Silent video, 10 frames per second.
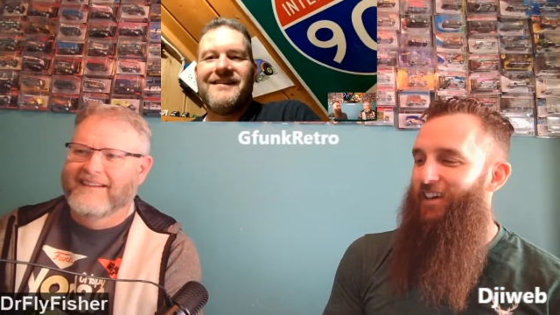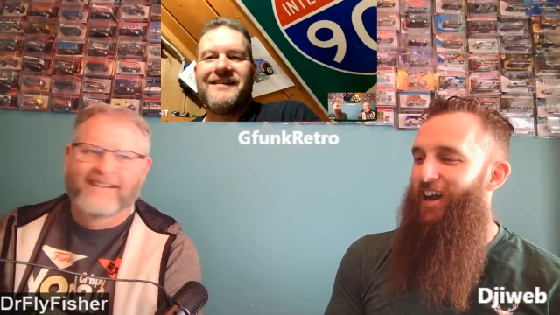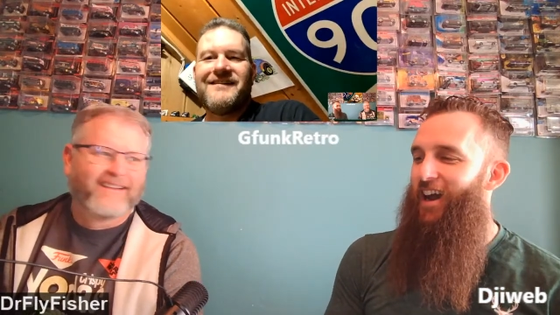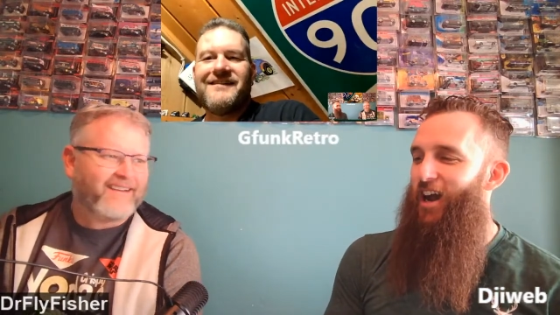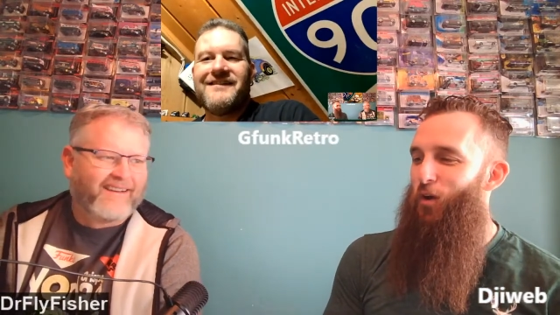
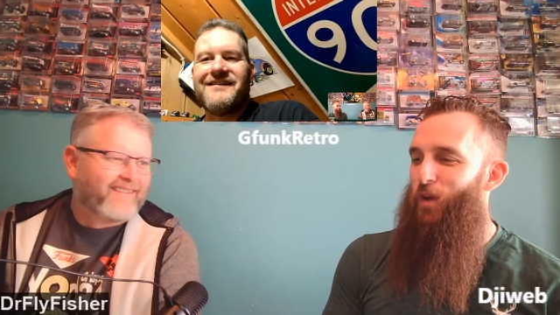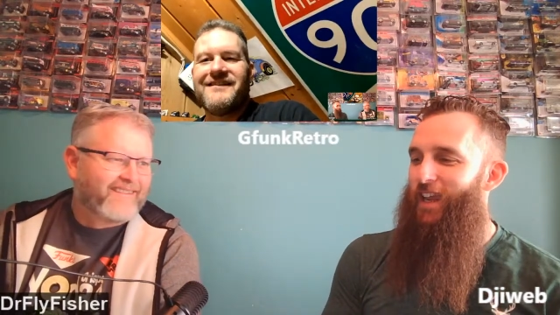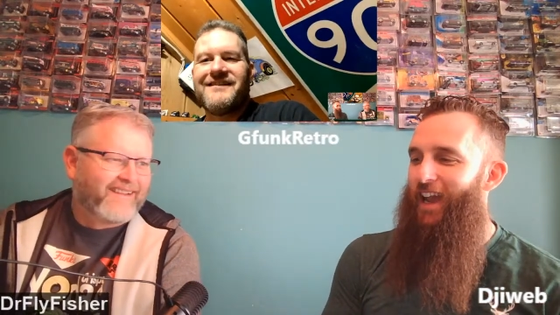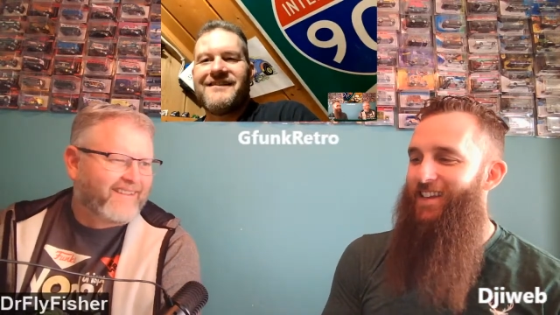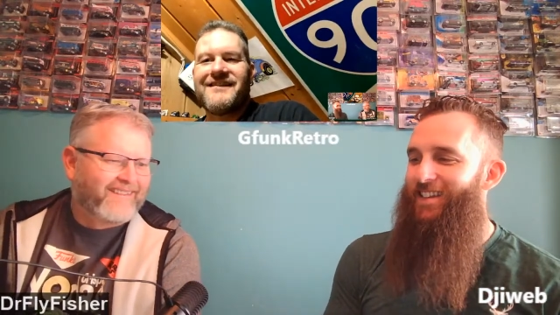Speaker 1: Uh, we
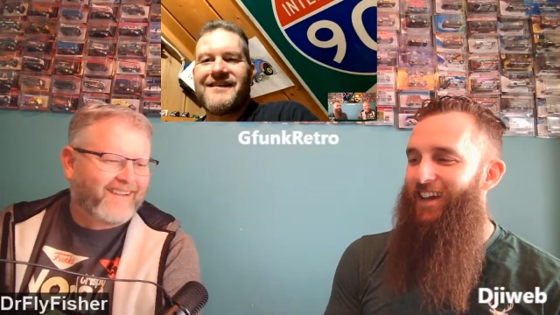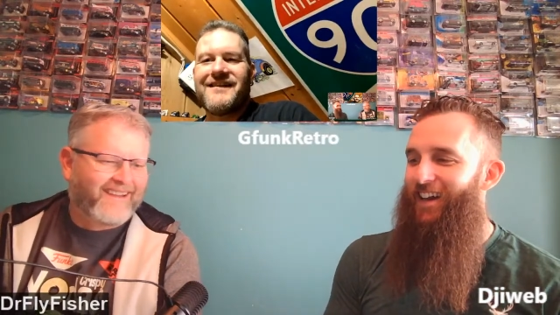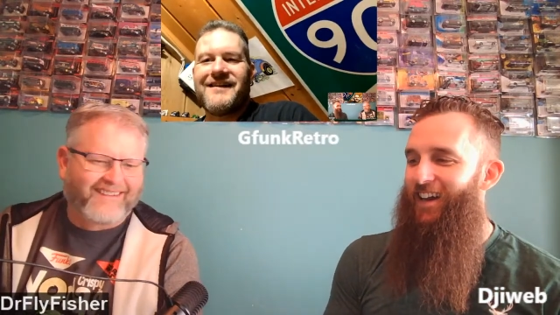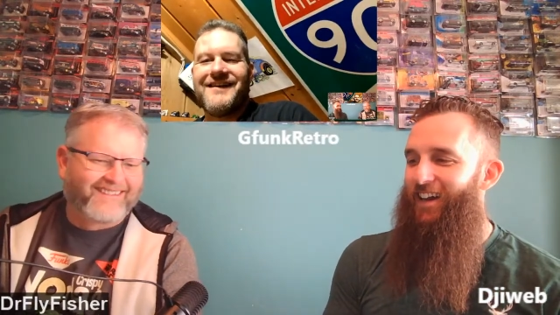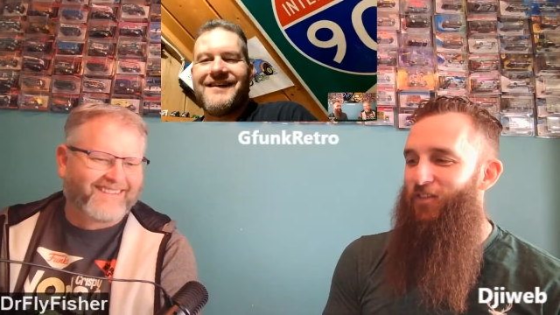got
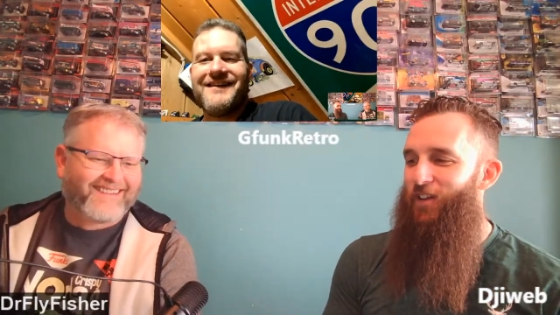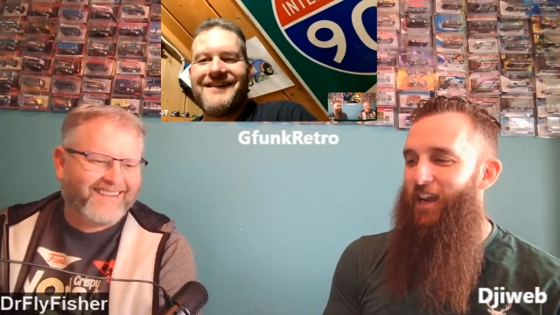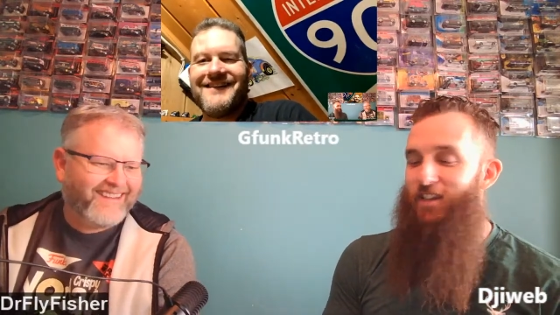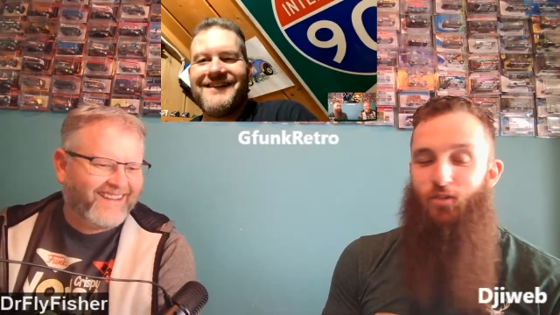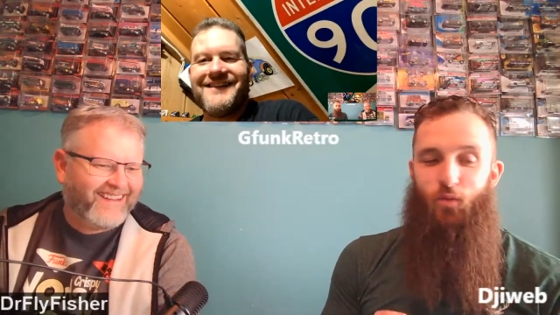uh, we got
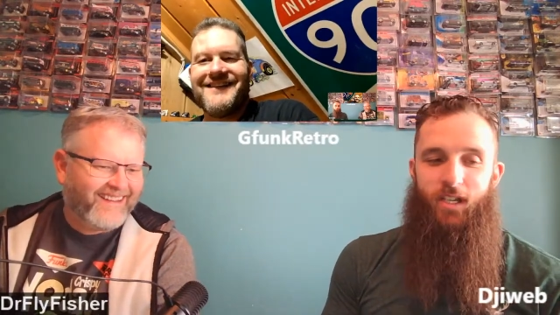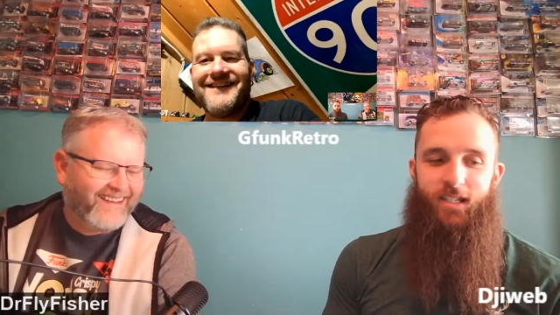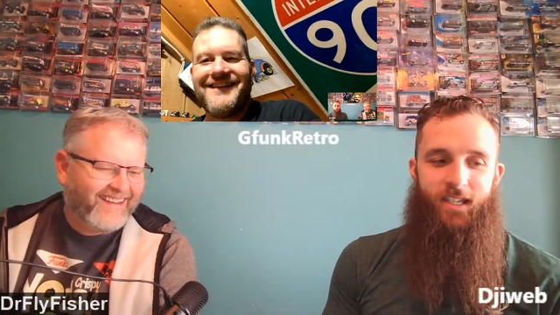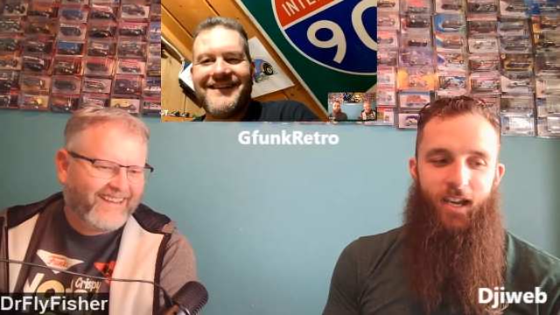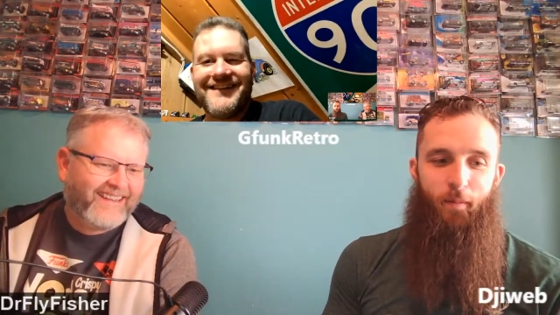a
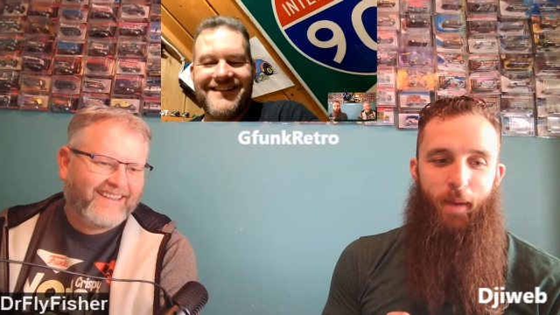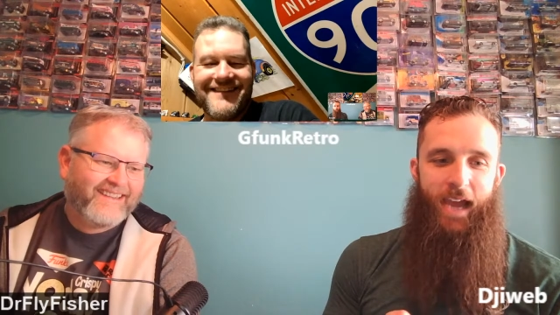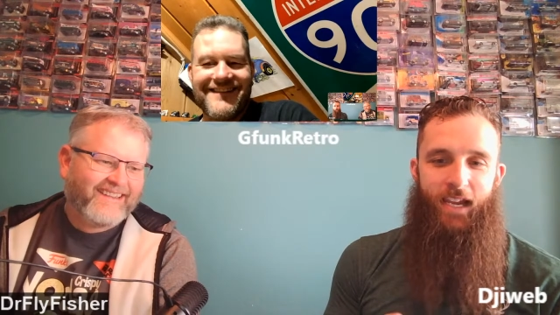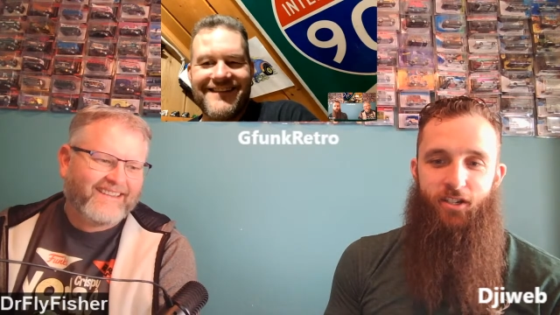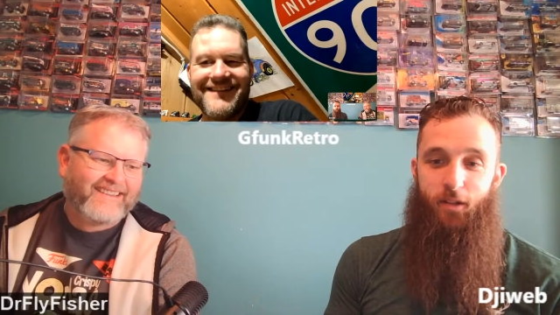sweet uh,
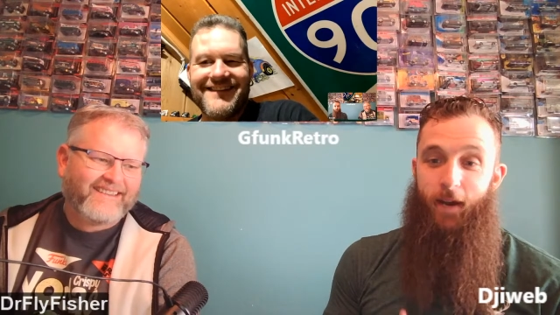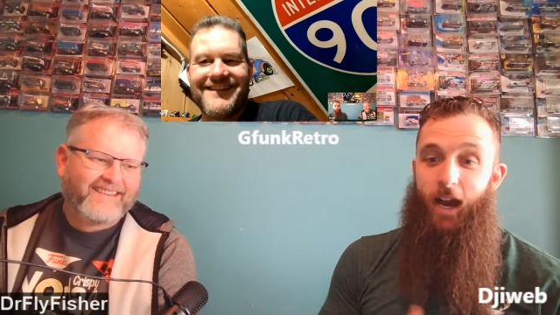package in the mail.